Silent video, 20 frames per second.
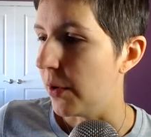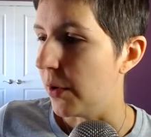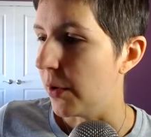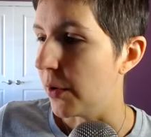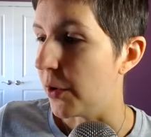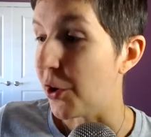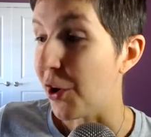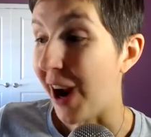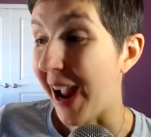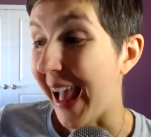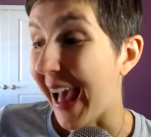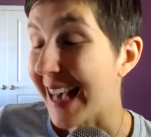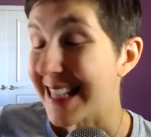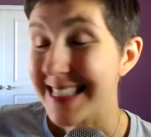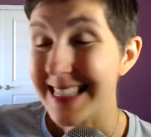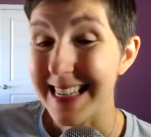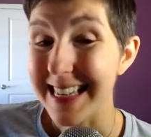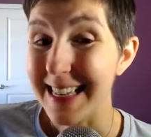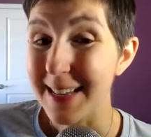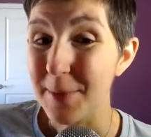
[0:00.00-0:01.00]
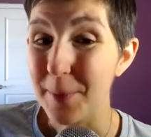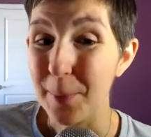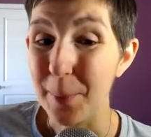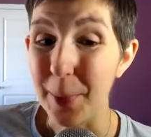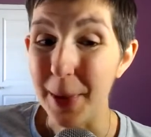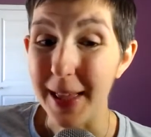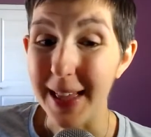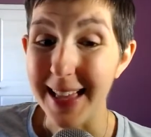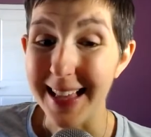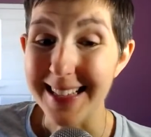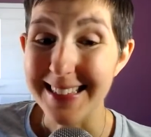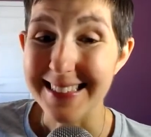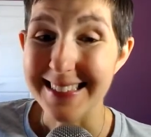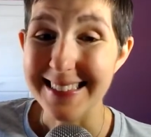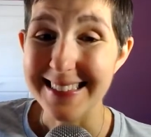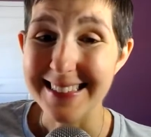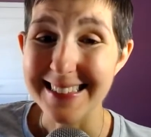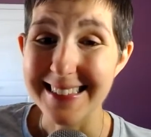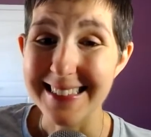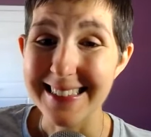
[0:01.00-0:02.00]
you're asking, but
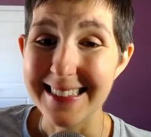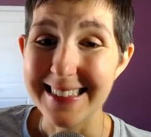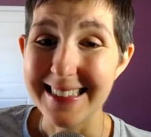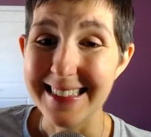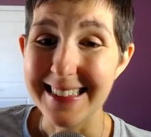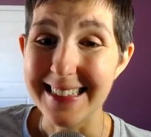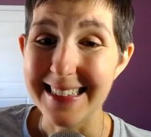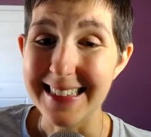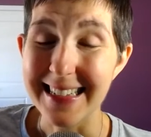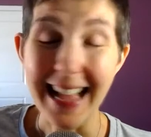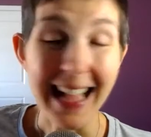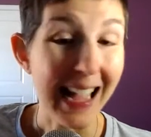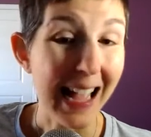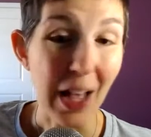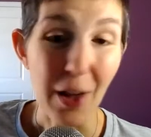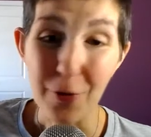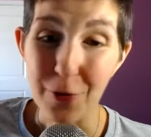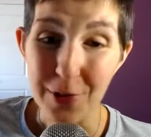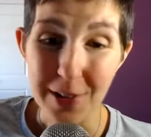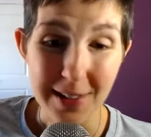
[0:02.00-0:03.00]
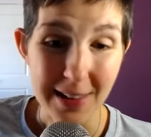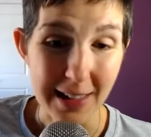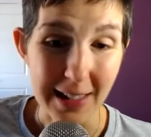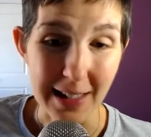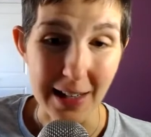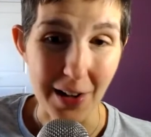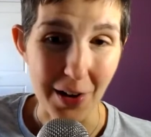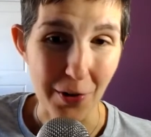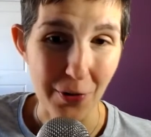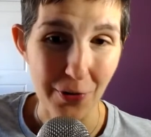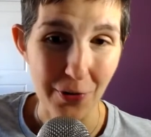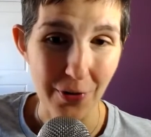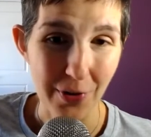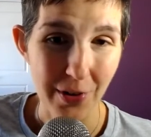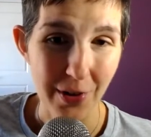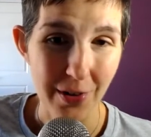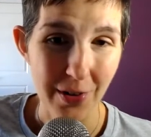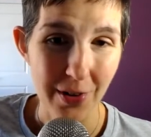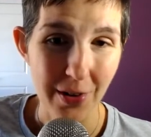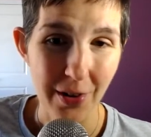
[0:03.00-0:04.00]
not confidently enough.
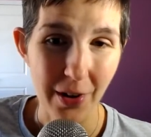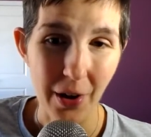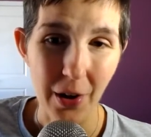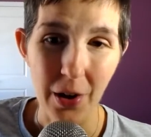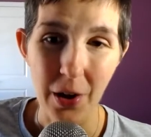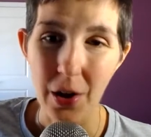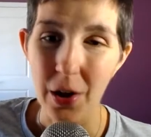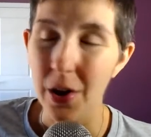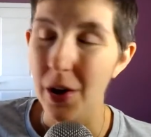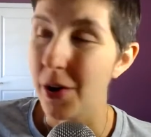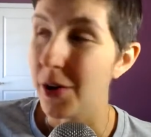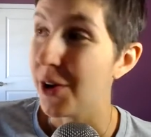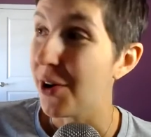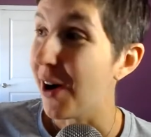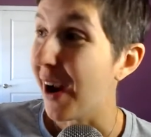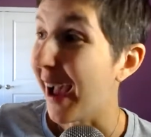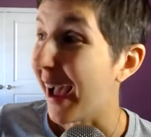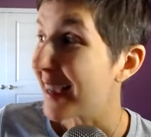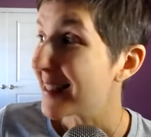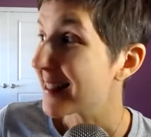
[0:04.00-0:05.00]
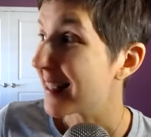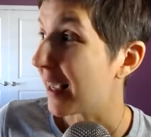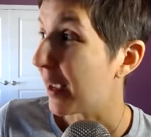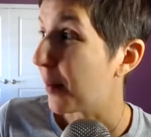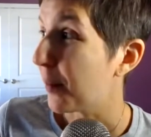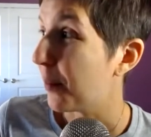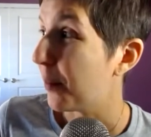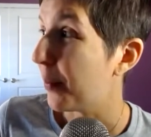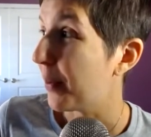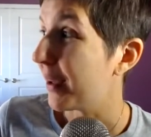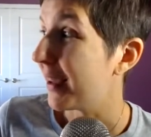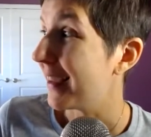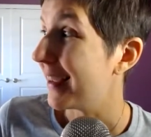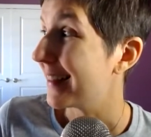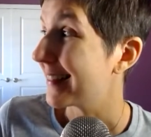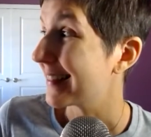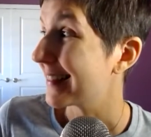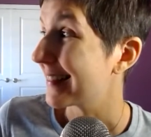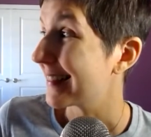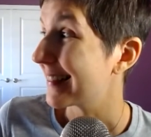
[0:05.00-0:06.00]
You're asking,
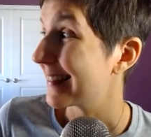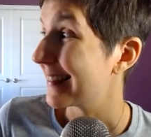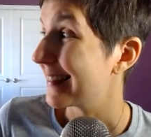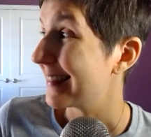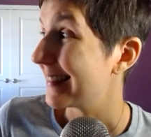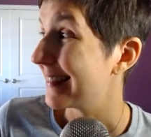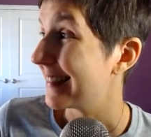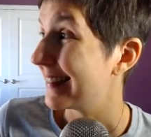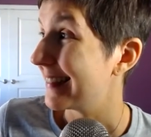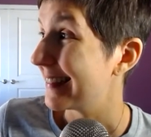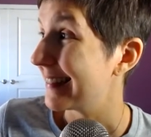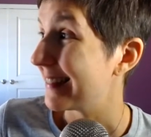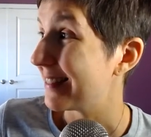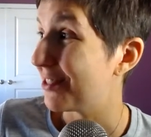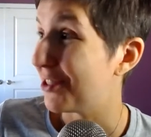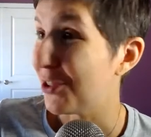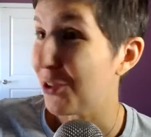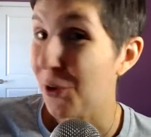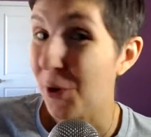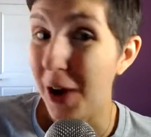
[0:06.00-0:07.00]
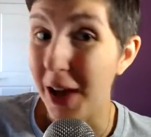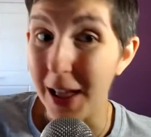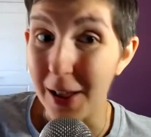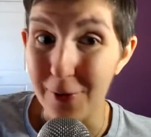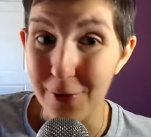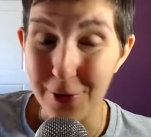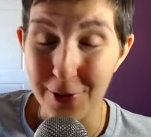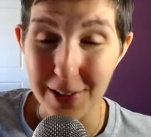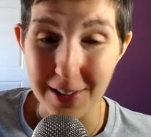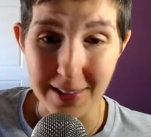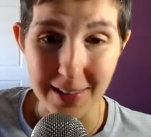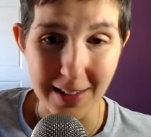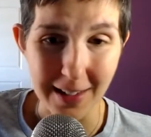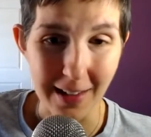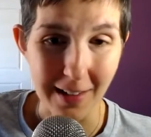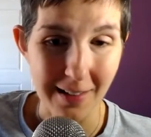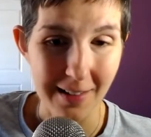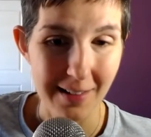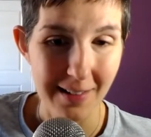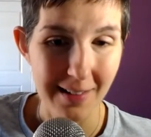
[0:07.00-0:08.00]
but too
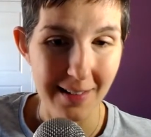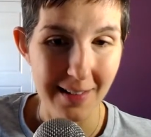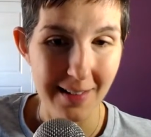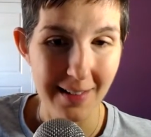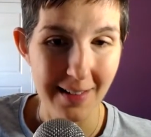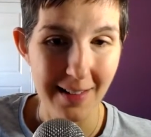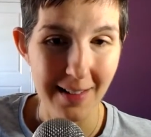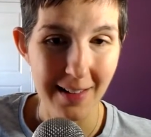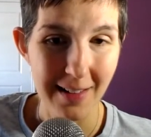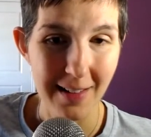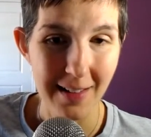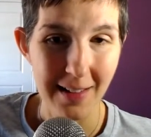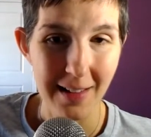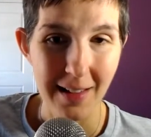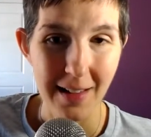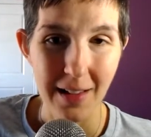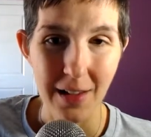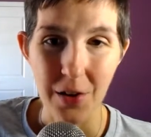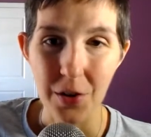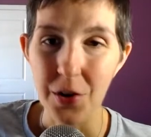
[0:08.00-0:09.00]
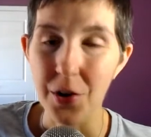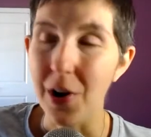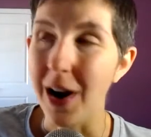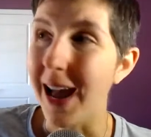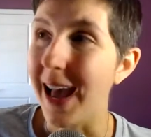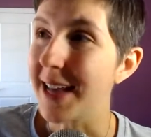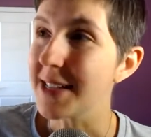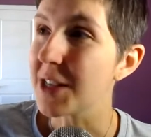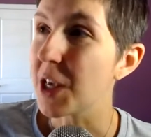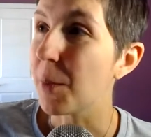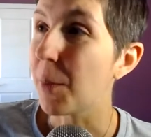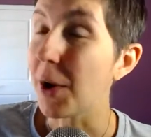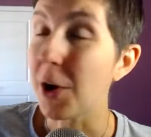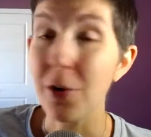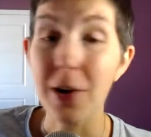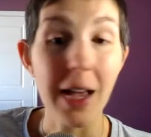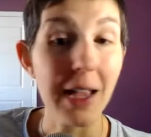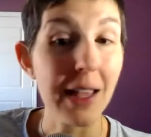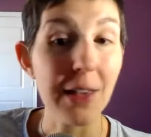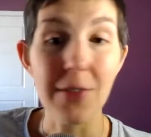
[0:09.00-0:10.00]
confidently. You're asking, but you're
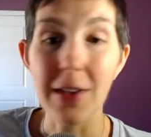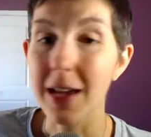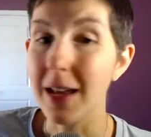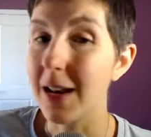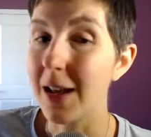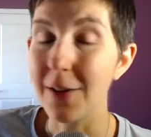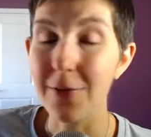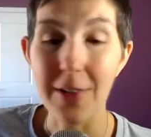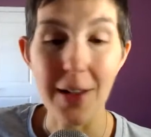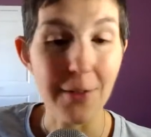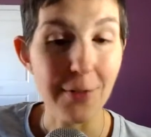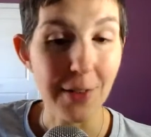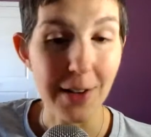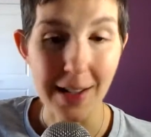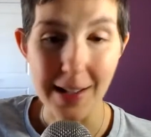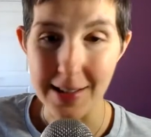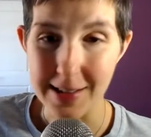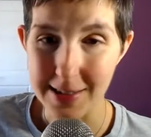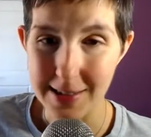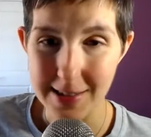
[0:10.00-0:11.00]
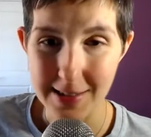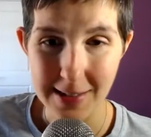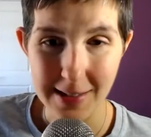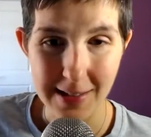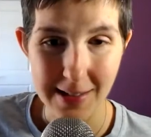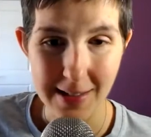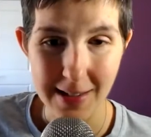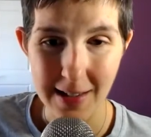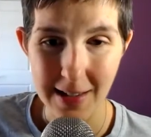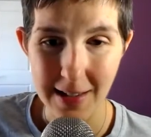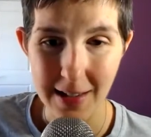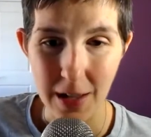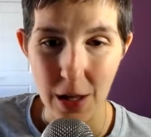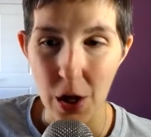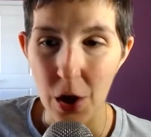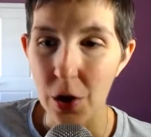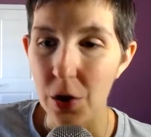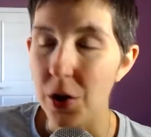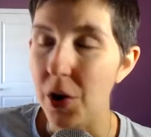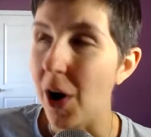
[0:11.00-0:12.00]
not giving enough evidence.
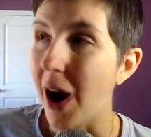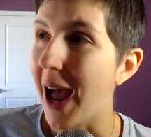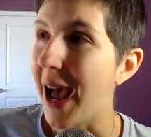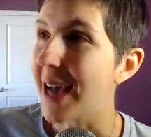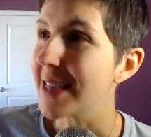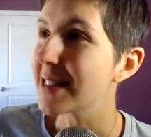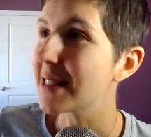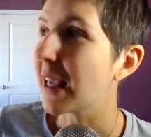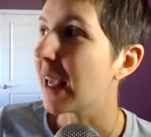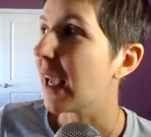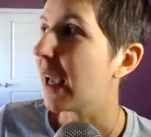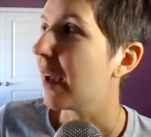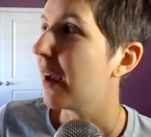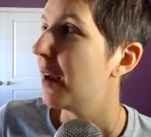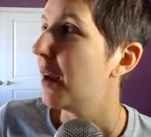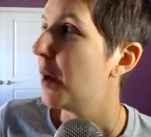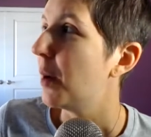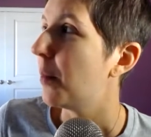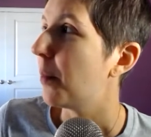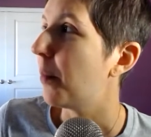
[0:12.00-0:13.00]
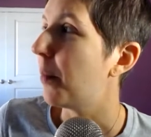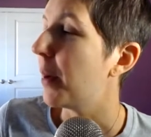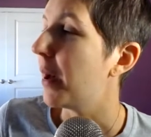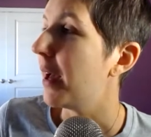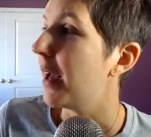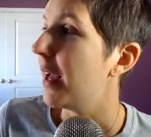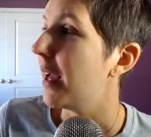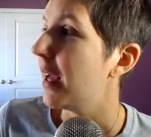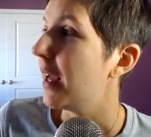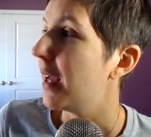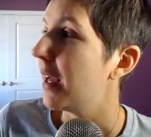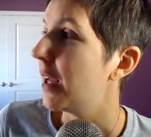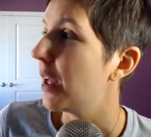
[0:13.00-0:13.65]
You're asking, but